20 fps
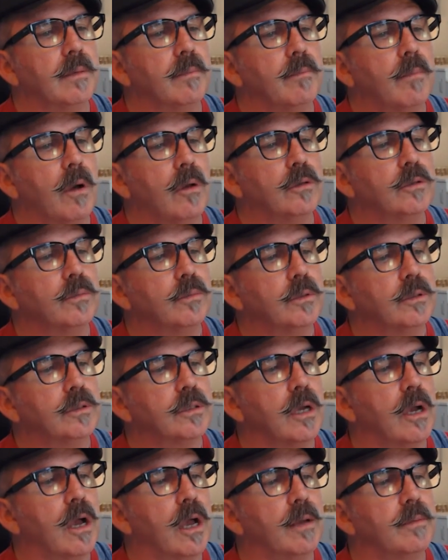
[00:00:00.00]
multiple
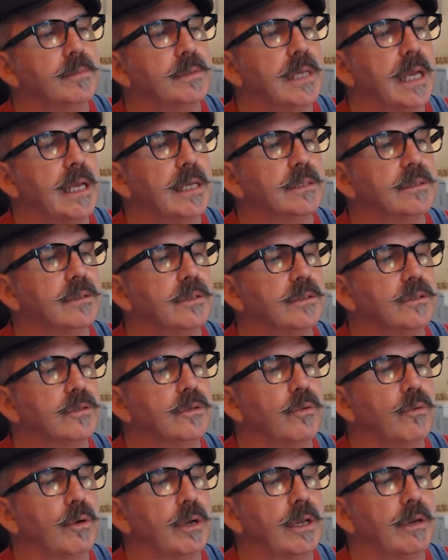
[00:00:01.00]
times as the
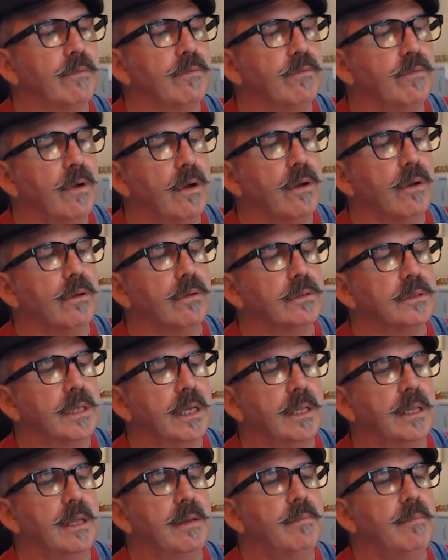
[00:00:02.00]
story unfolds,
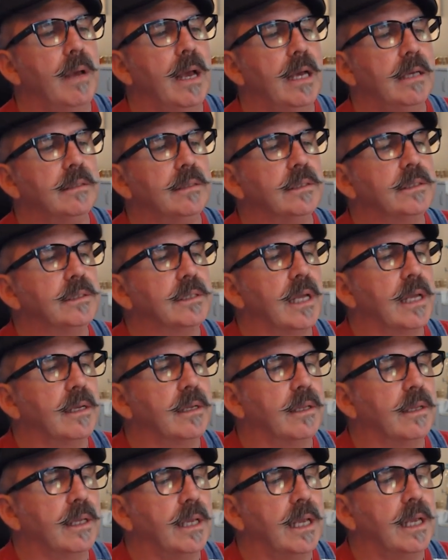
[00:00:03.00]
and then mark the state
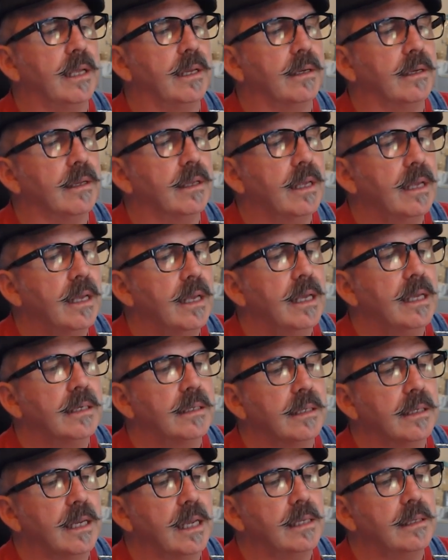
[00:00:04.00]
at the end.
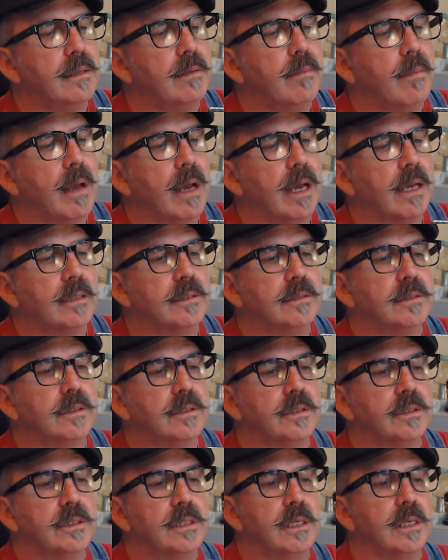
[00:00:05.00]
Connect the marks to
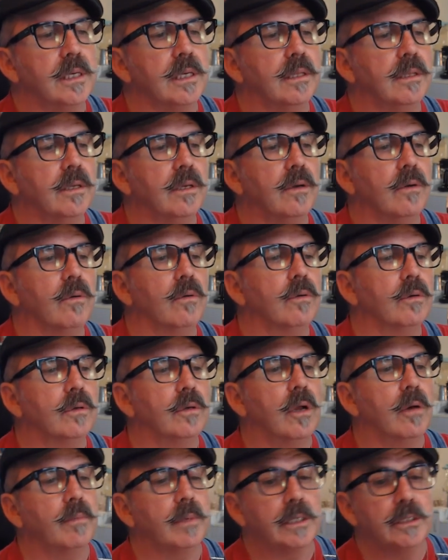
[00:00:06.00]
see the
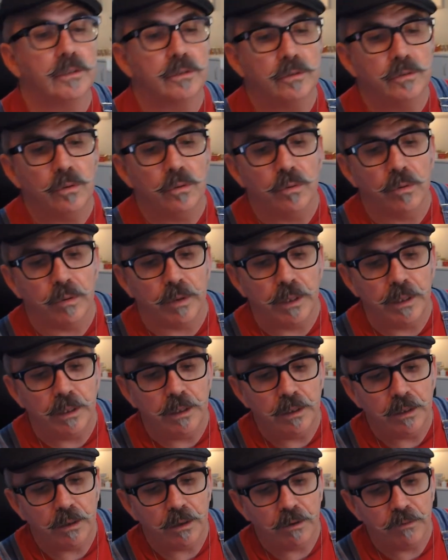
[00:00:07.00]
autonomic story
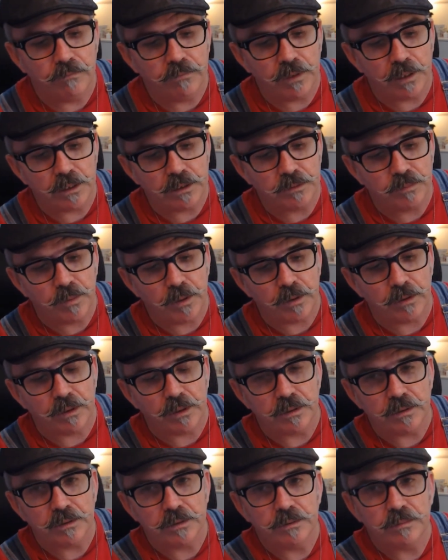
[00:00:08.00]
of the
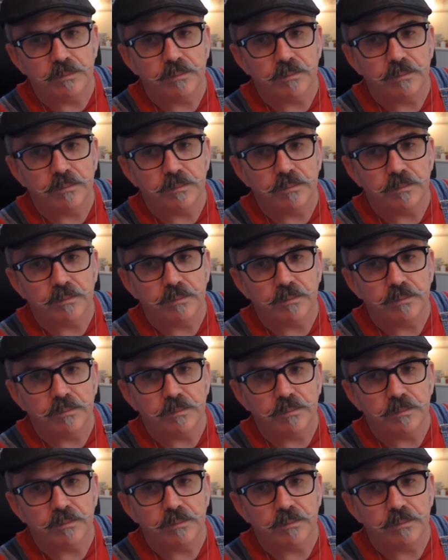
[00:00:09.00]
experience.